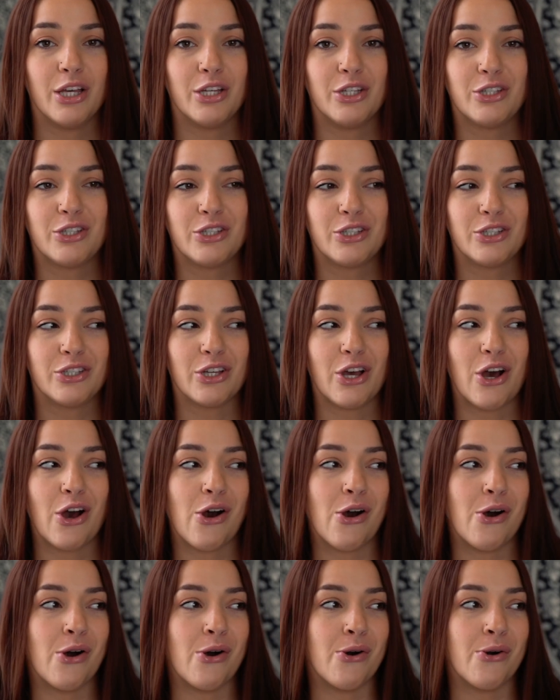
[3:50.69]

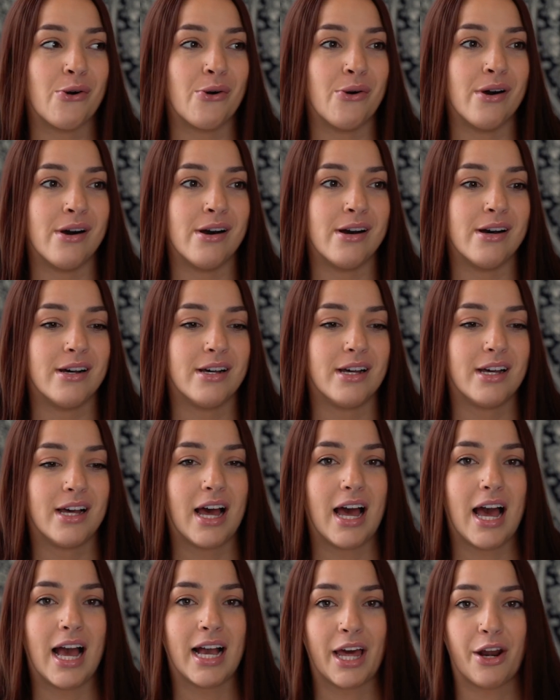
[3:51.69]
so
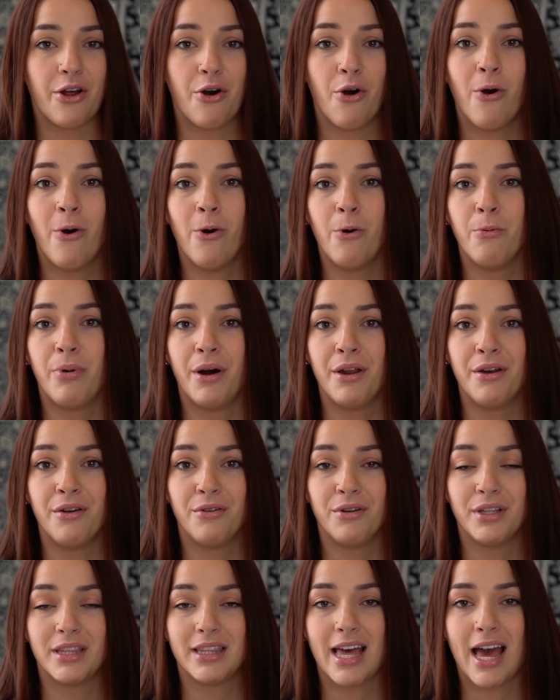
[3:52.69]
I got a whole
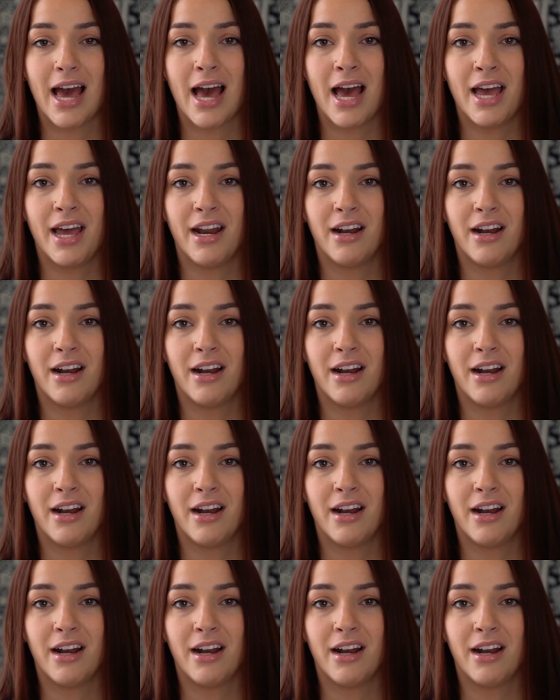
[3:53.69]
bundle of that,